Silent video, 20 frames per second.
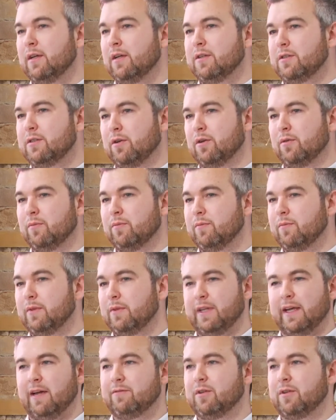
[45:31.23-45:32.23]
So
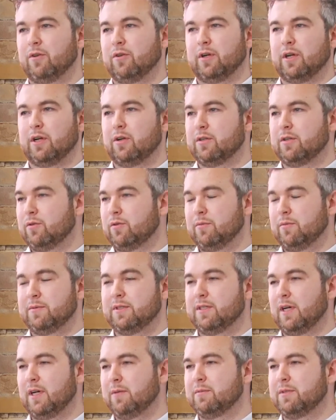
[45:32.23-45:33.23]
they have to look at all
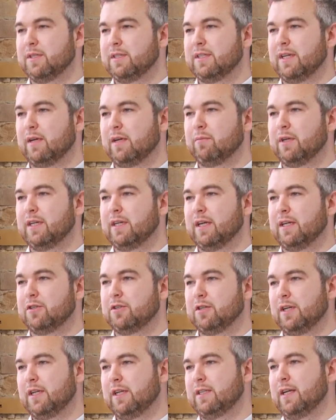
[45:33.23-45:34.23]
types of
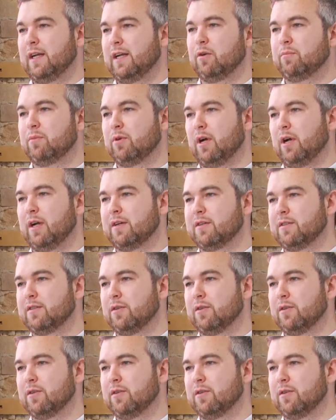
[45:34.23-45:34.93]
segmentation and tailor products.